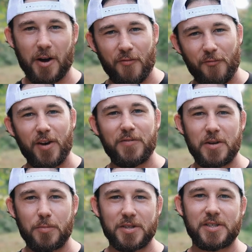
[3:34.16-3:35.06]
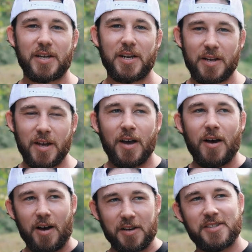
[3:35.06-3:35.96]
about 50%
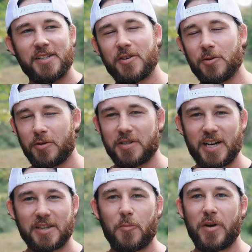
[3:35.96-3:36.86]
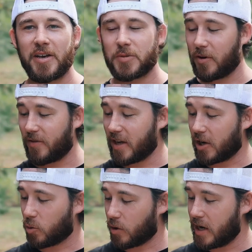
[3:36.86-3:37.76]
signal. It's not the best, but if you
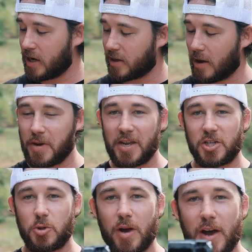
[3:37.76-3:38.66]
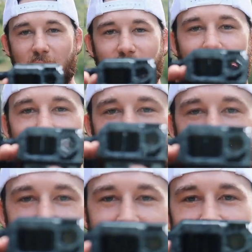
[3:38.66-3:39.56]
get green, that means you have
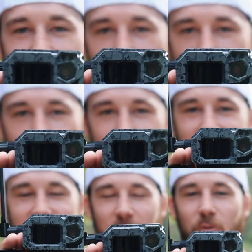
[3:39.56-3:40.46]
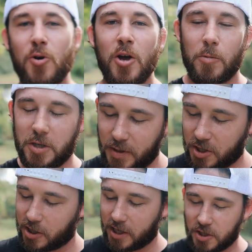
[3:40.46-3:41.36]
50% and up of signal, which
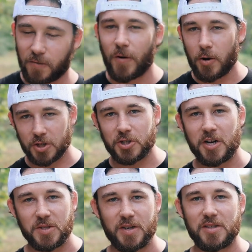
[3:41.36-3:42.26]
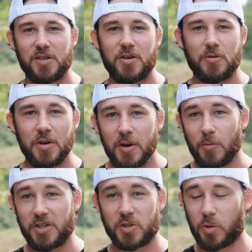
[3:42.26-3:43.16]
means you're gonna get your photos transmitted to you,
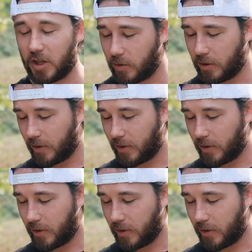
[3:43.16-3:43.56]
which is really